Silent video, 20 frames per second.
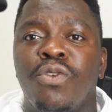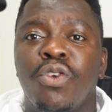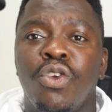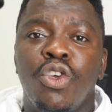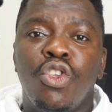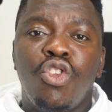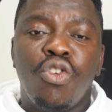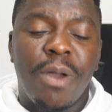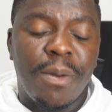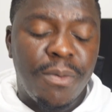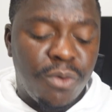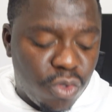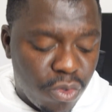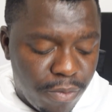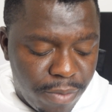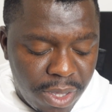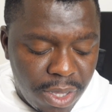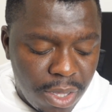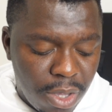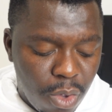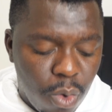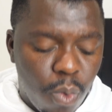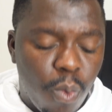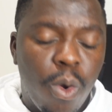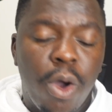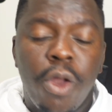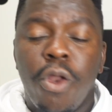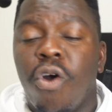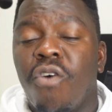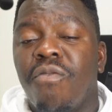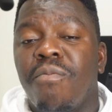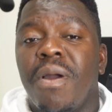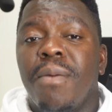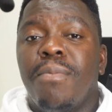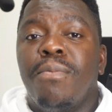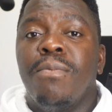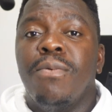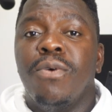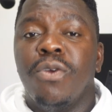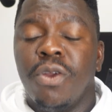So YouTube happens to be one of my
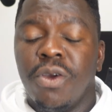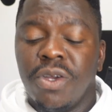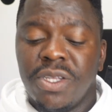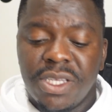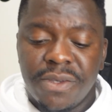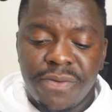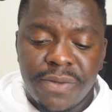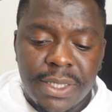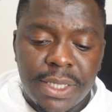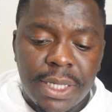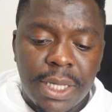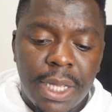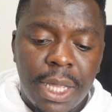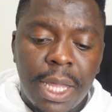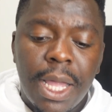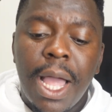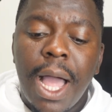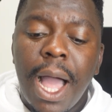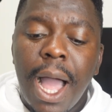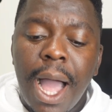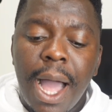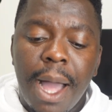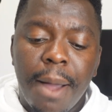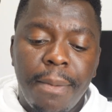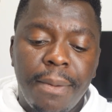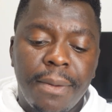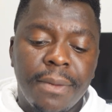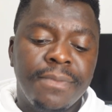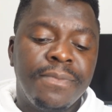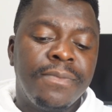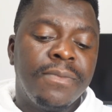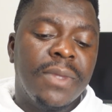productivity app.